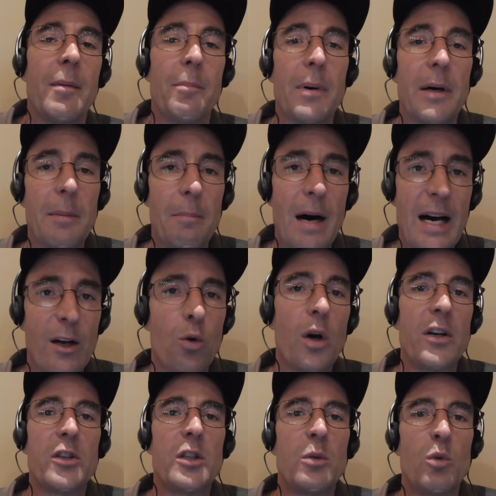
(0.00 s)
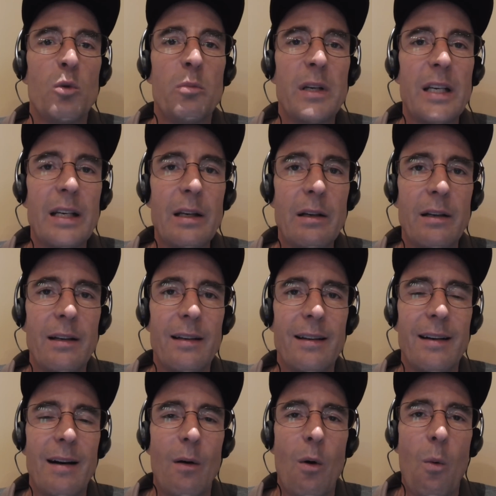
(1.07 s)
But my question would be,
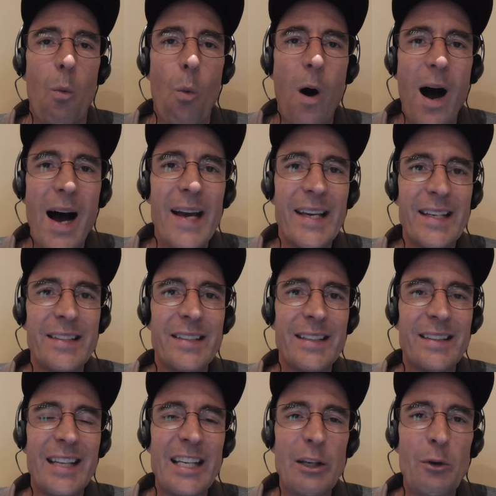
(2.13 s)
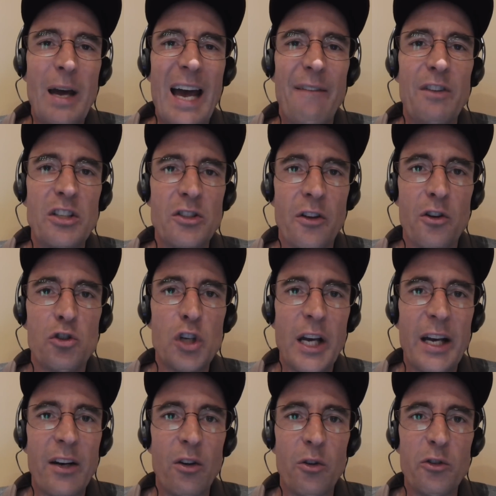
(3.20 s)
why is it that you have these other
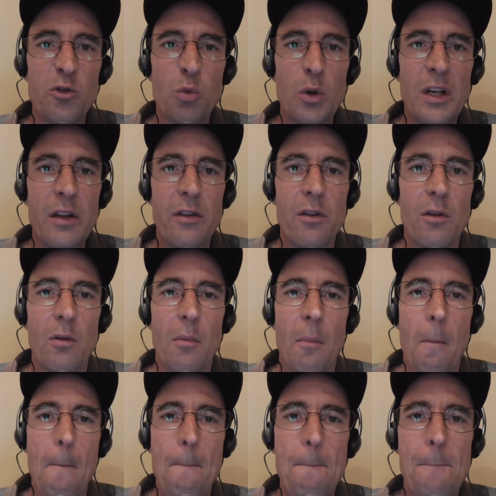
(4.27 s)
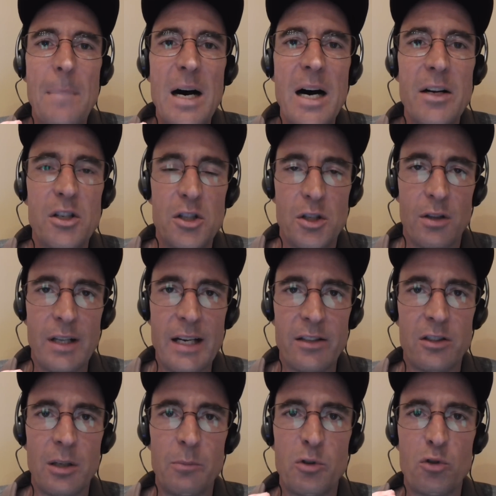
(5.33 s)
channels with much
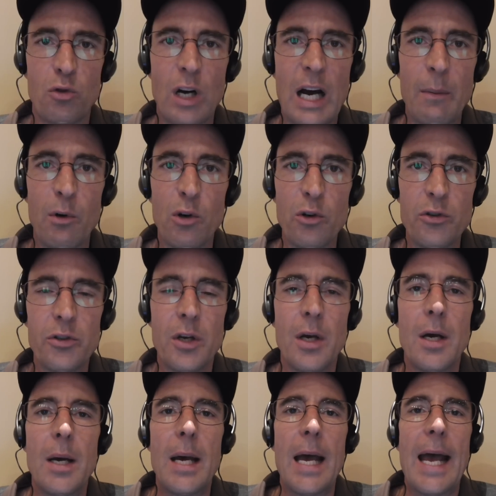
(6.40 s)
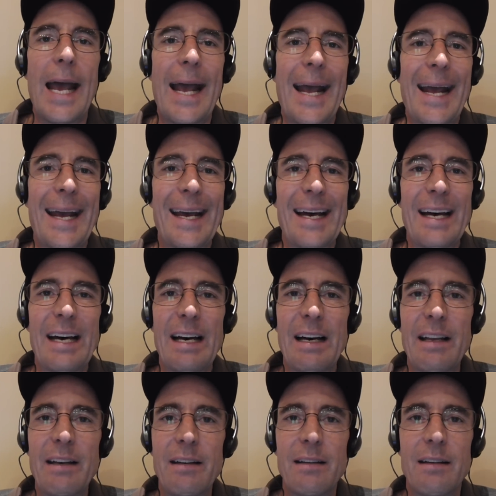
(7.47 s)
less subscribers
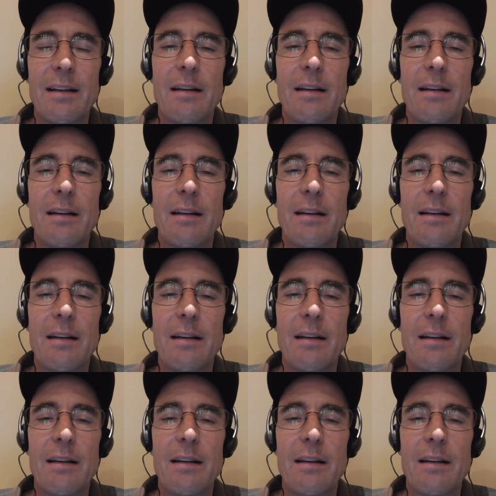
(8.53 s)
and